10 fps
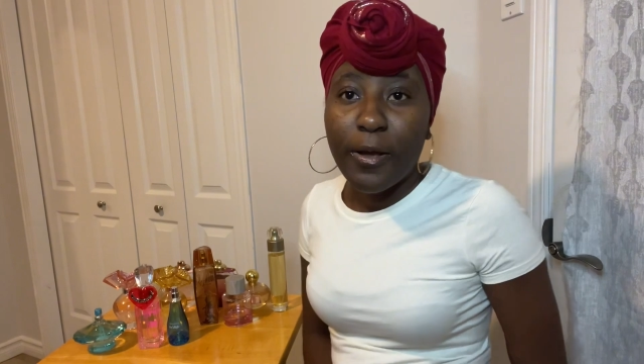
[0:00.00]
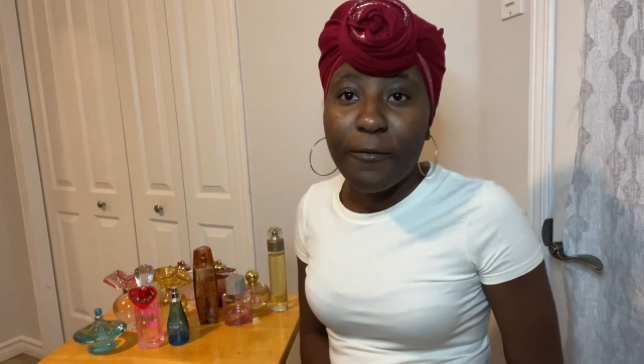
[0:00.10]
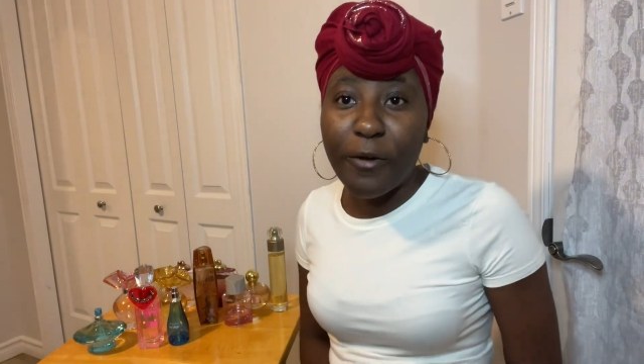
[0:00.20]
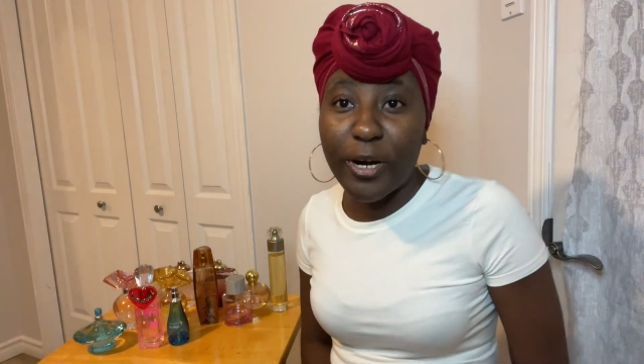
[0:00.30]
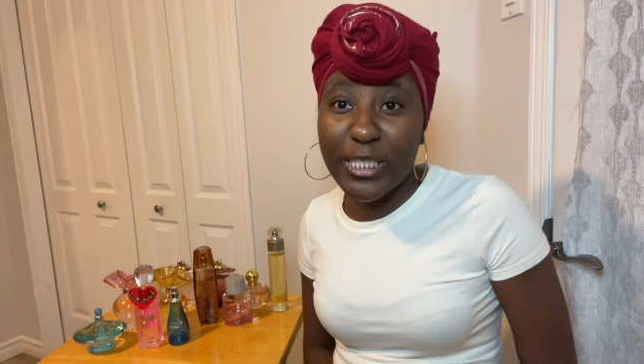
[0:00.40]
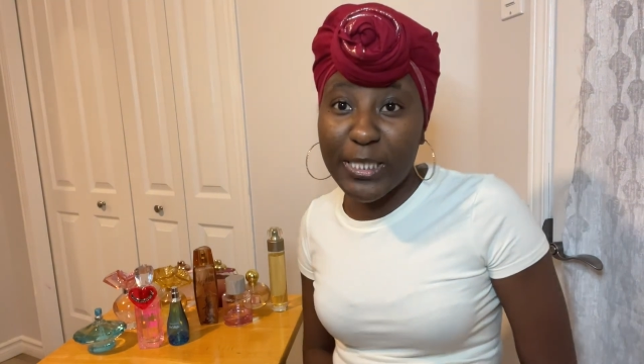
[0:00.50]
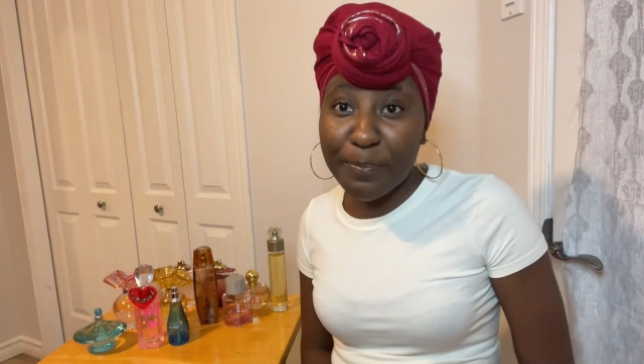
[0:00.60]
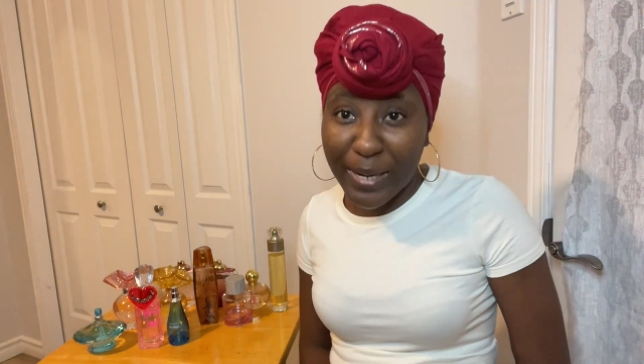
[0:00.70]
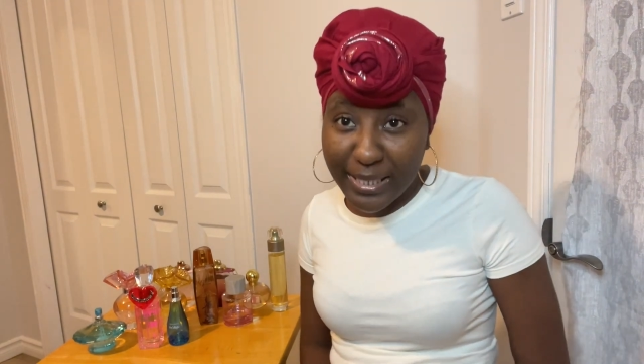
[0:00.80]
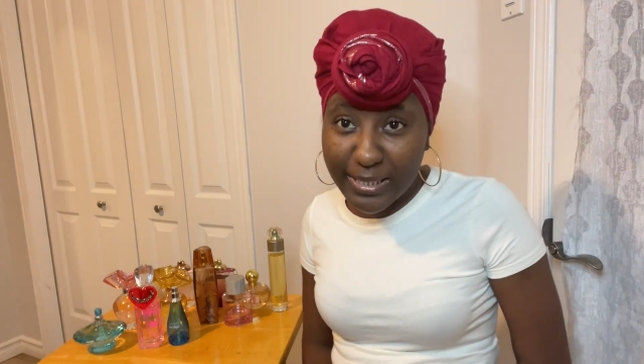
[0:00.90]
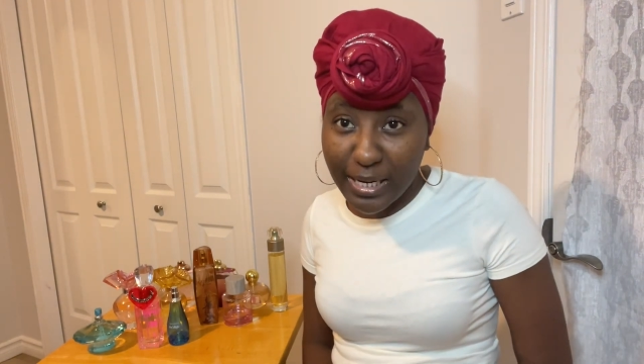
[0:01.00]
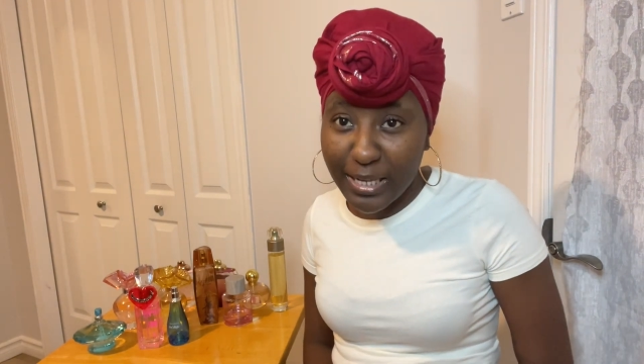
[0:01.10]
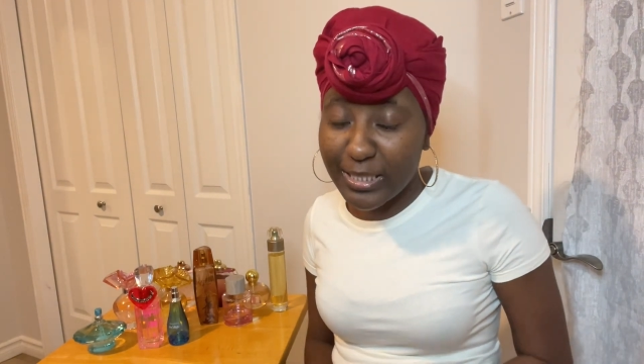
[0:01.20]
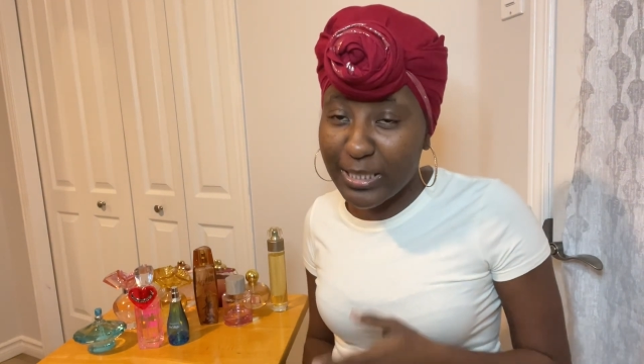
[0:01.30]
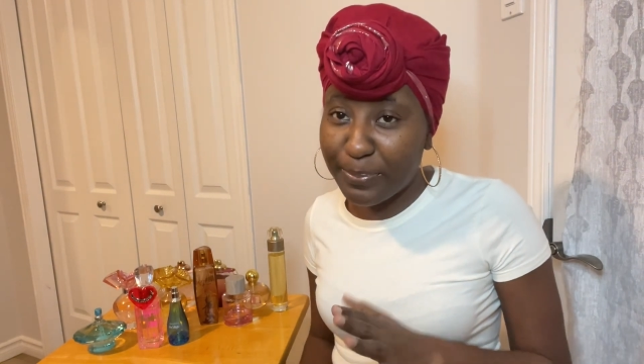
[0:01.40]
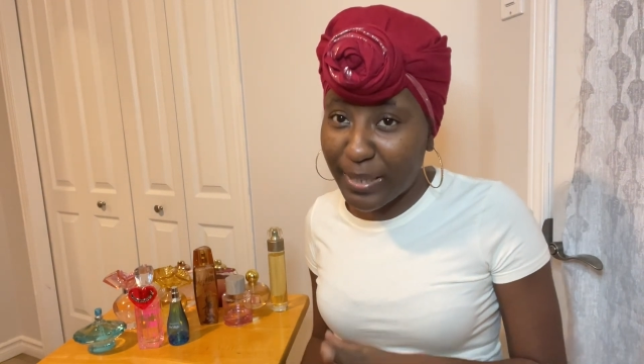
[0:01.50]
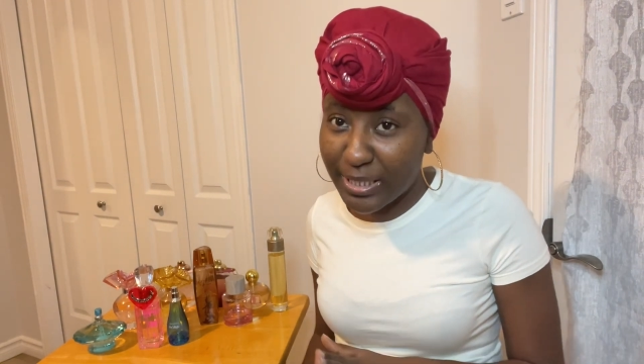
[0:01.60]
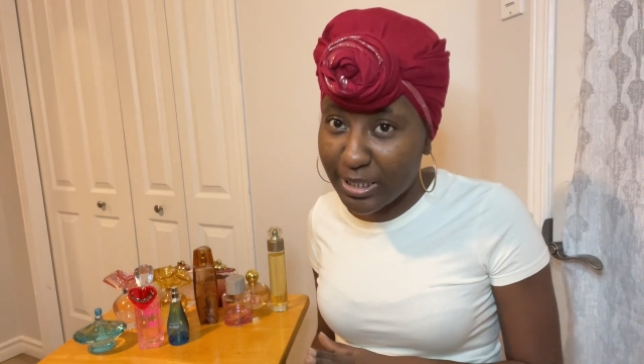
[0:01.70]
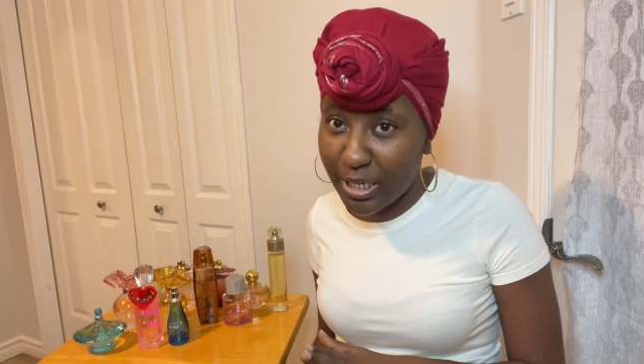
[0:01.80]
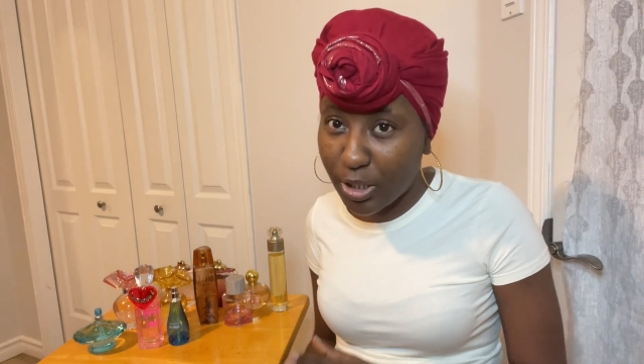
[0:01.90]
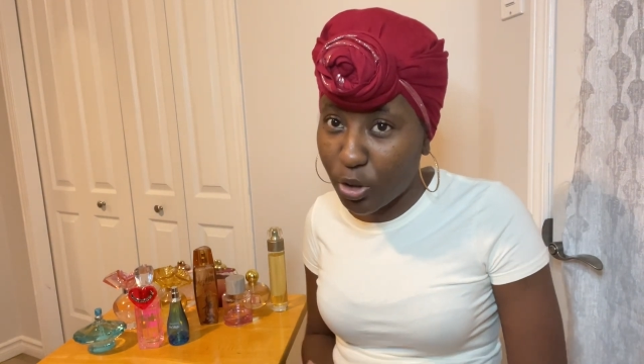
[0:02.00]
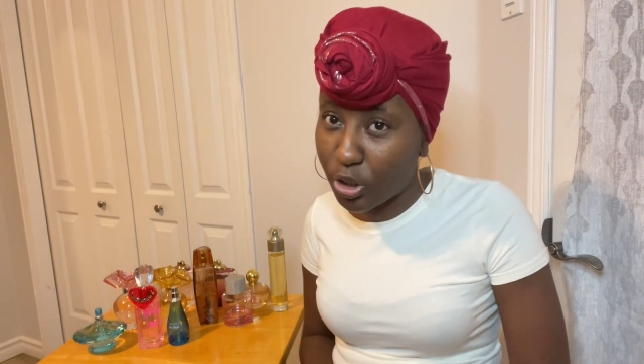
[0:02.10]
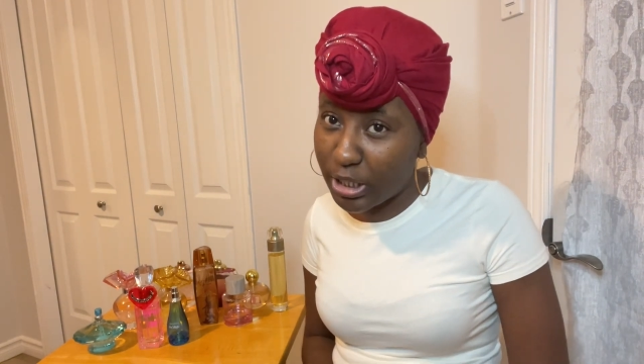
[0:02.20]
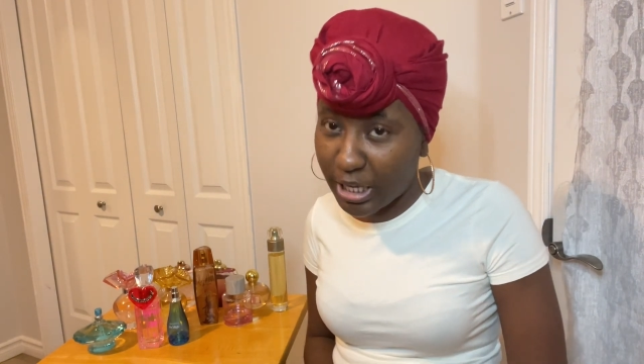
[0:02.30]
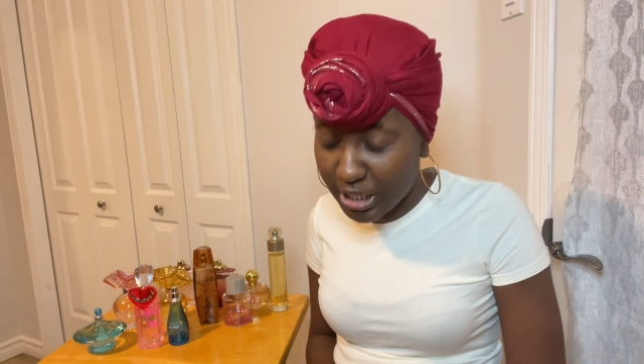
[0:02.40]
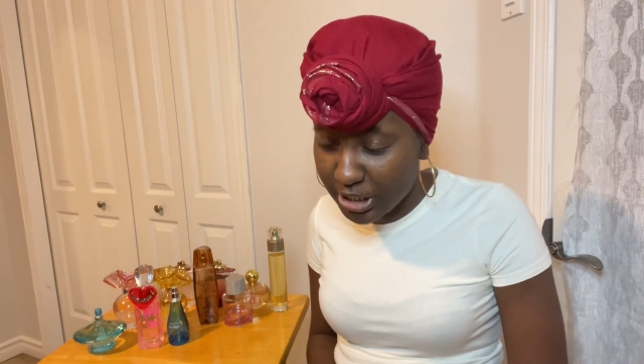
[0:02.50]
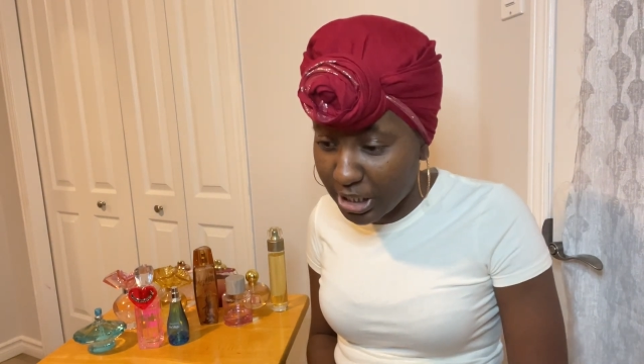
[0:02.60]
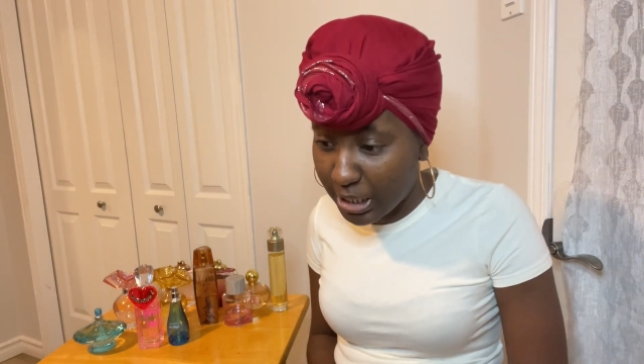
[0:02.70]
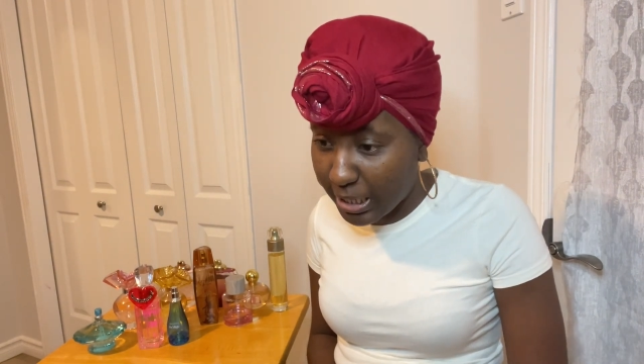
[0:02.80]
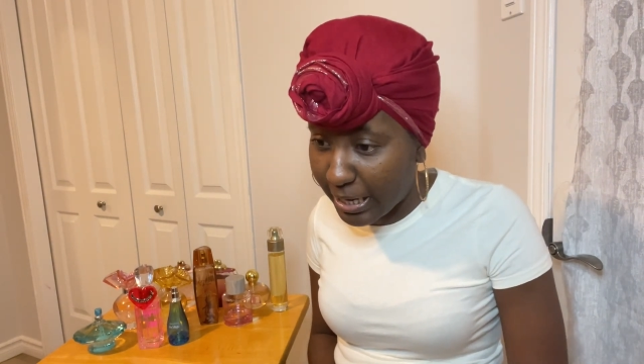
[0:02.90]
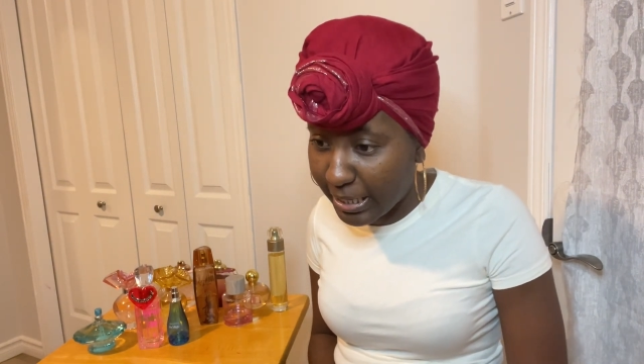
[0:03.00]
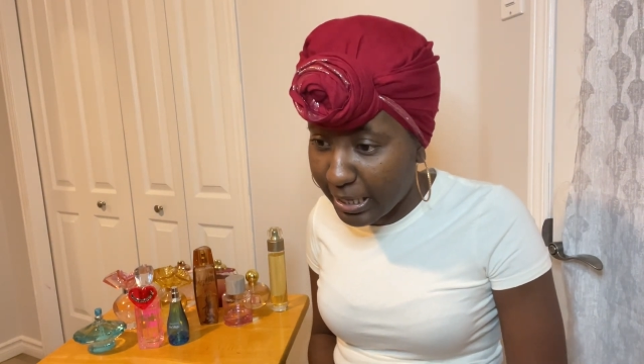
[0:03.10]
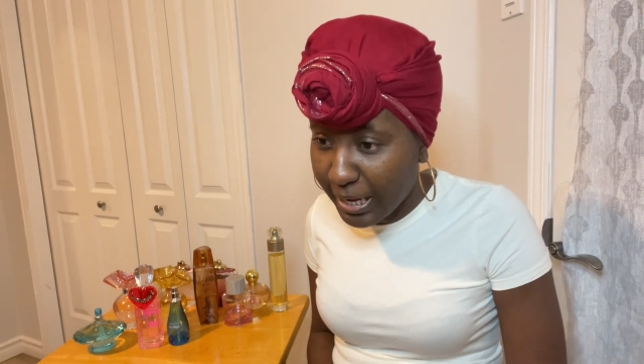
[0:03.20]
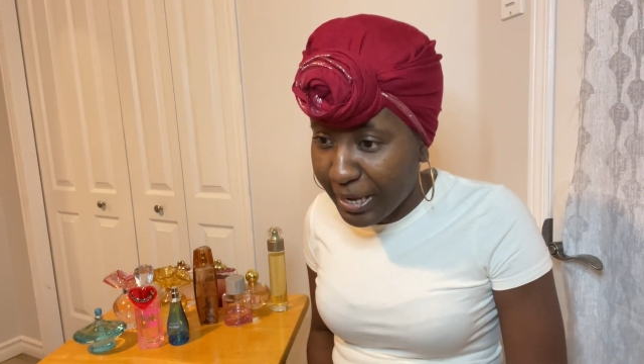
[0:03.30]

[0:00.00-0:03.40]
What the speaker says: for a special occasion, like